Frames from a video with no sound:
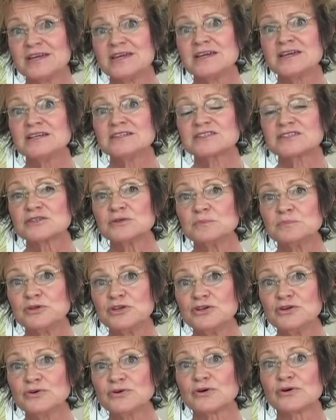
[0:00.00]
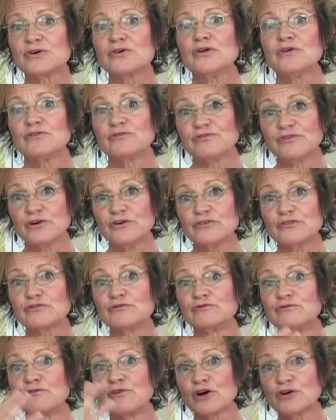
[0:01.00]
His computer first
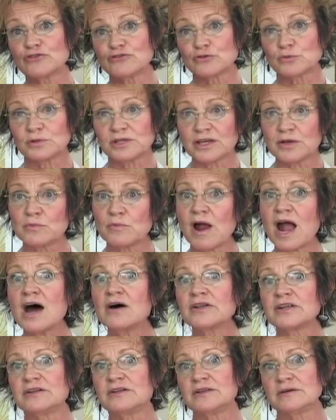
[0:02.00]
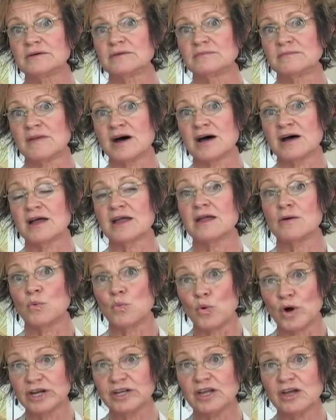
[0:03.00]
virtually routed my
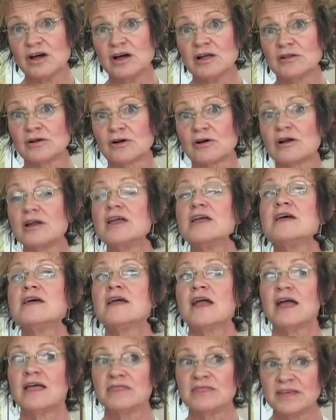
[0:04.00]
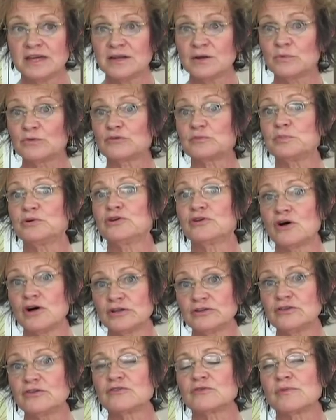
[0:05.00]
one color and then it was put
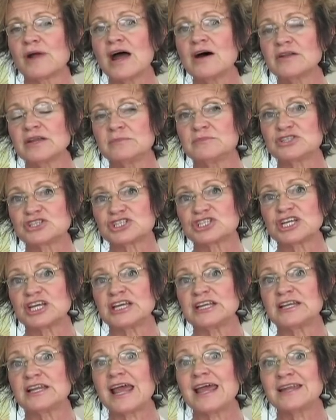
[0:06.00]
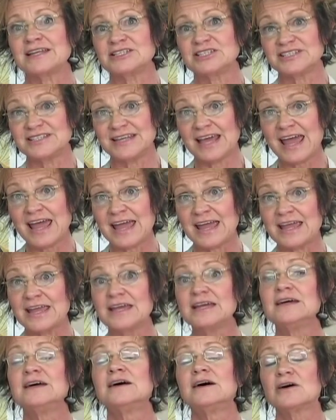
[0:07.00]
onto the routing machine, and today
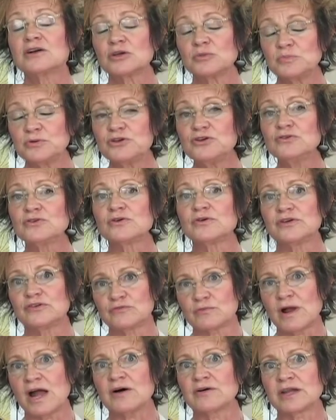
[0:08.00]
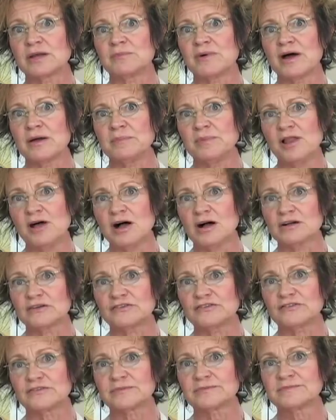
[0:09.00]
a computer is routing my
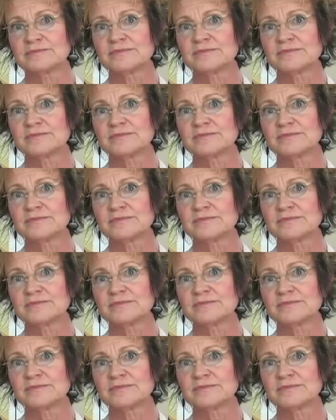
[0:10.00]
blocks.